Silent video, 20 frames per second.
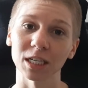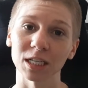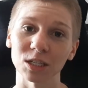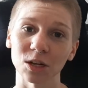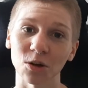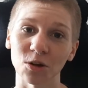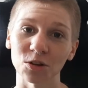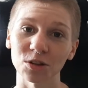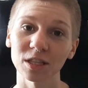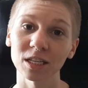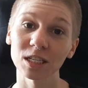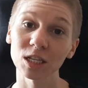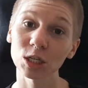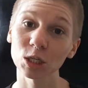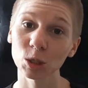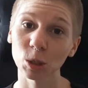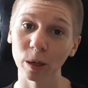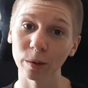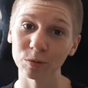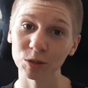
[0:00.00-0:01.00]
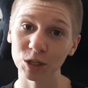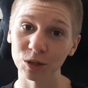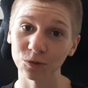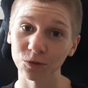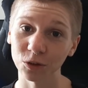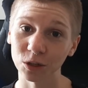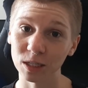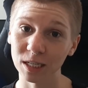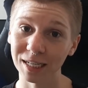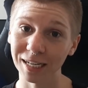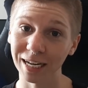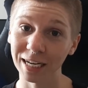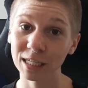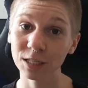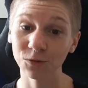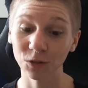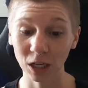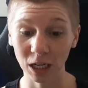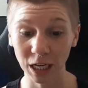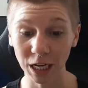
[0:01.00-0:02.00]
is all in the description for
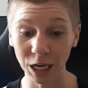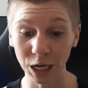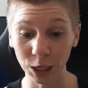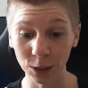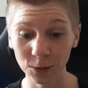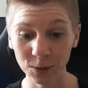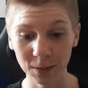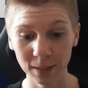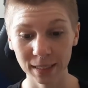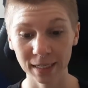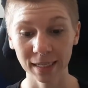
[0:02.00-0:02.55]
today's video.